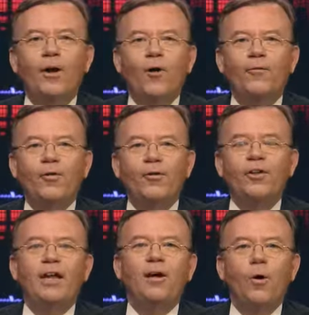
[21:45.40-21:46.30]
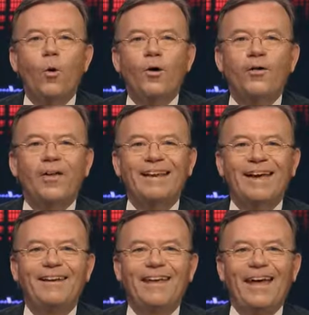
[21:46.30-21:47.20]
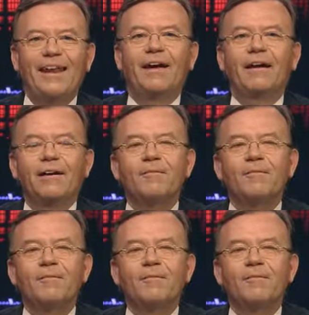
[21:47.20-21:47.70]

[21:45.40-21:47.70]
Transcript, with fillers: over the seating order on the Titanic.